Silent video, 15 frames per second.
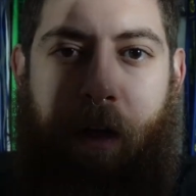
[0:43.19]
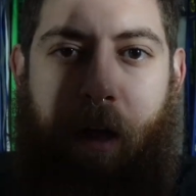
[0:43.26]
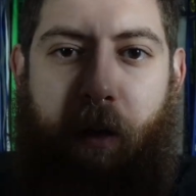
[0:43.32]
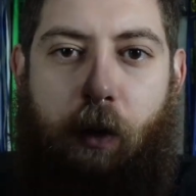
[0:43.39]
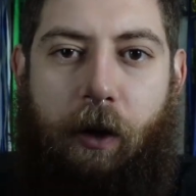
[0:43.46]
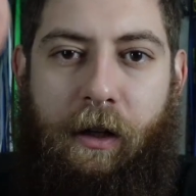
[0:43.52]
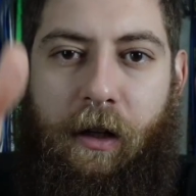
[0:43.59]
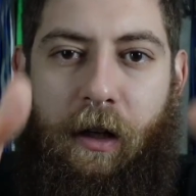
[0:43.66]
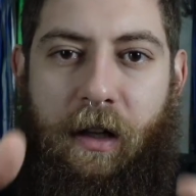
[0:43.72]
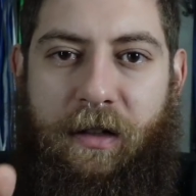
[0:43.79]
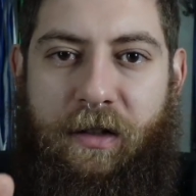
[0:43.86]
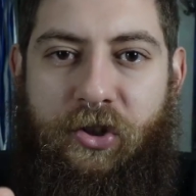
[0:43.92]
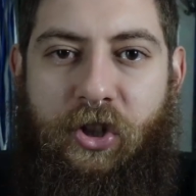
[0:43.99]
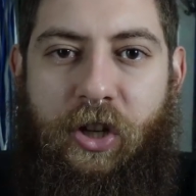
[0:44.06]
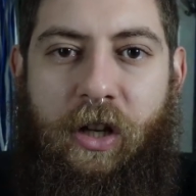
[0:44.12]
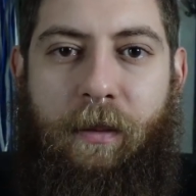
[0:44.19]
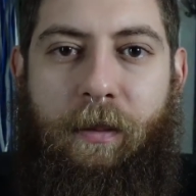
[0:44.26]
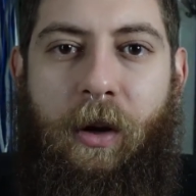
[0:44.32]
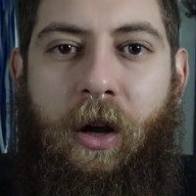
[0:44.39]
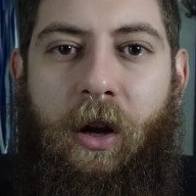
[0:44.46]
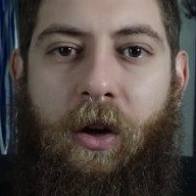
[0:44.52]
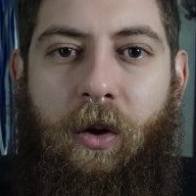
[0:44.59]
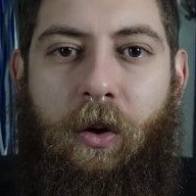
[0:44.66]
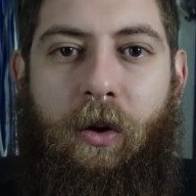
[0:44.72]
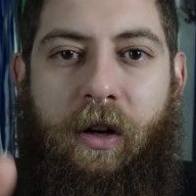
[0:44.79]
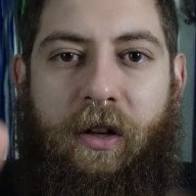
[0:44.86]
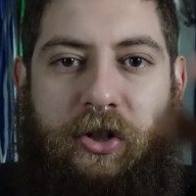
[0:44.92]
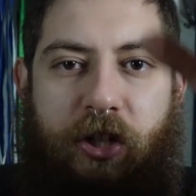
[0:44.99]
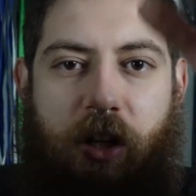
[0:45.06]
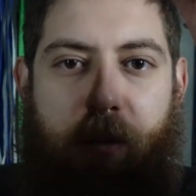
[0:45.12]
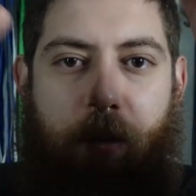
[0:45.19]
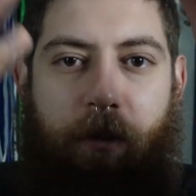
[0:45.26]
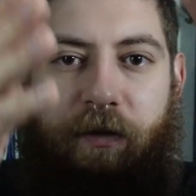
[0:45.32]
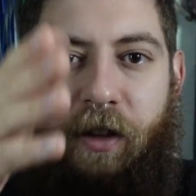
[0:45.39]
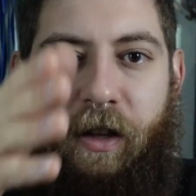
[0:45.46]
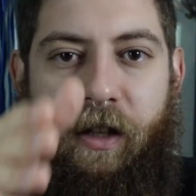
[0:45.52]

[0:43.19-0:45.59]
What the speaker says: hourglass shape or a shape of the